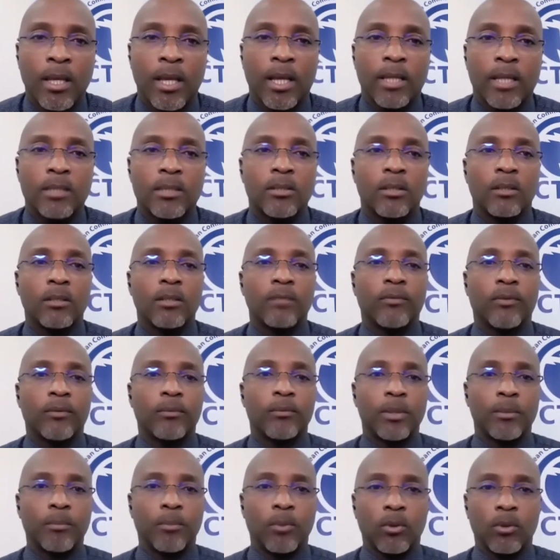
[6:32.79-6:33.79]
And certainly from
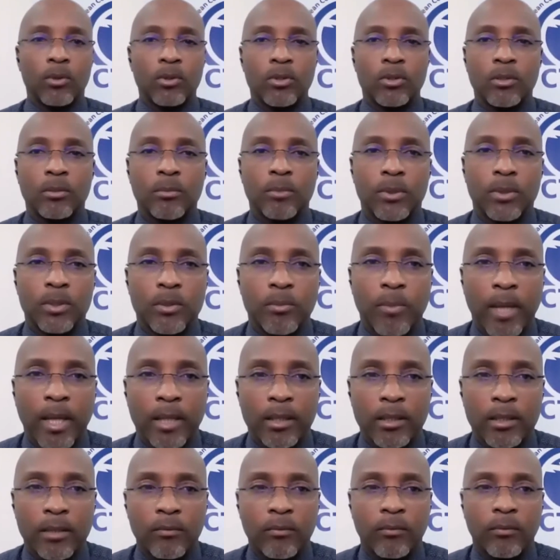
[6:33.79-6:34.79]
the postal
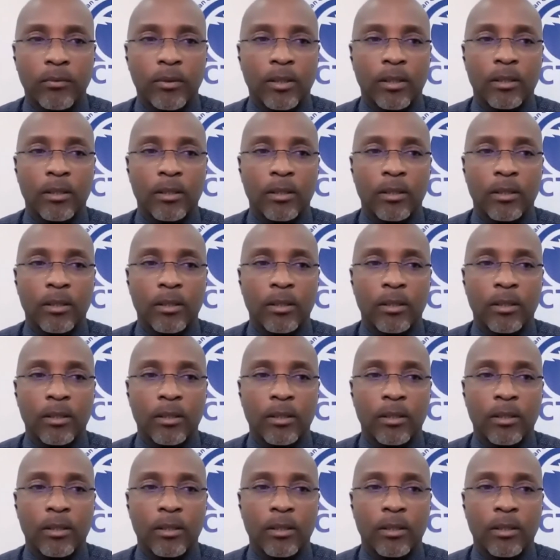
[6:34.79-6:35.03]
perspective,